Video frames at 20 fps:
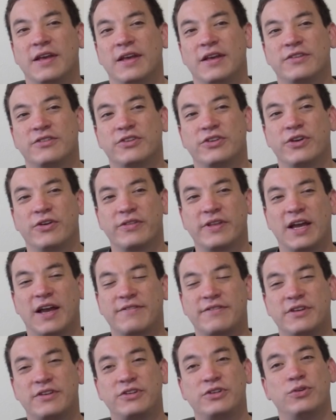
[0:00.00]
So you only
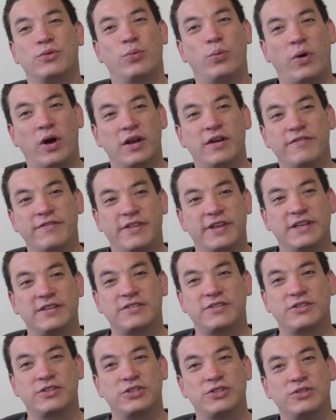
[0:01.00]
have to do one of
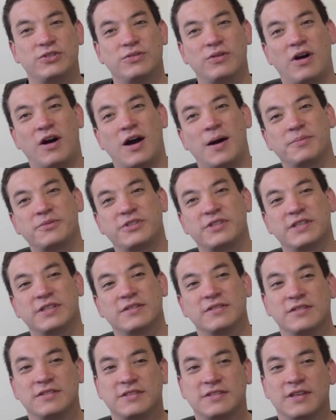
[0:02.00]
these two
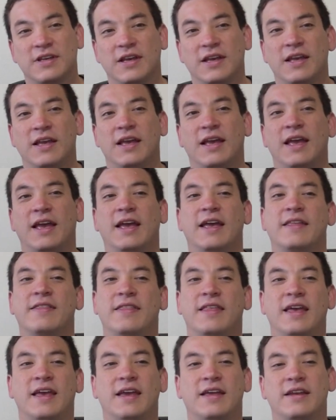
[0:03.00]
options, and
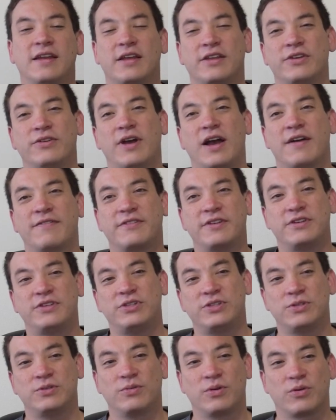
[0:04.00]
then you have to
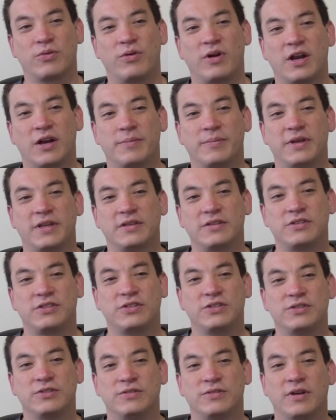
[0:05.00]
do requirement
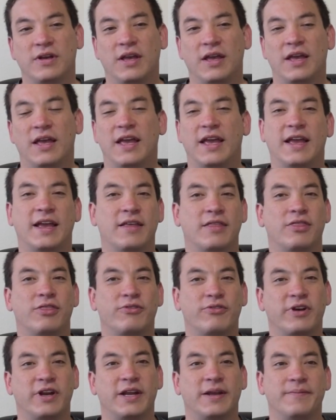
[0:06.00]
2 and
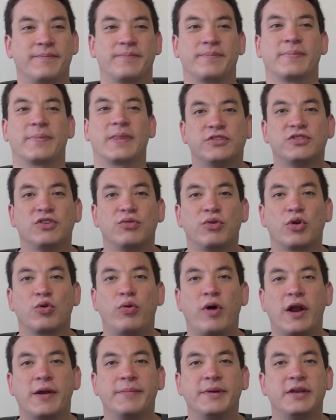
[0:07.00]
3. So
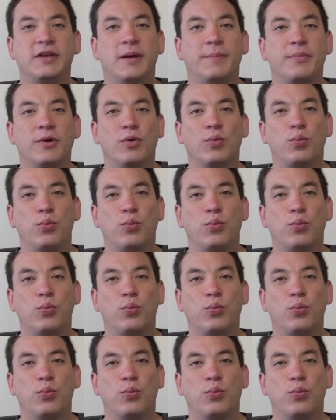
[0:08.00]
requirement number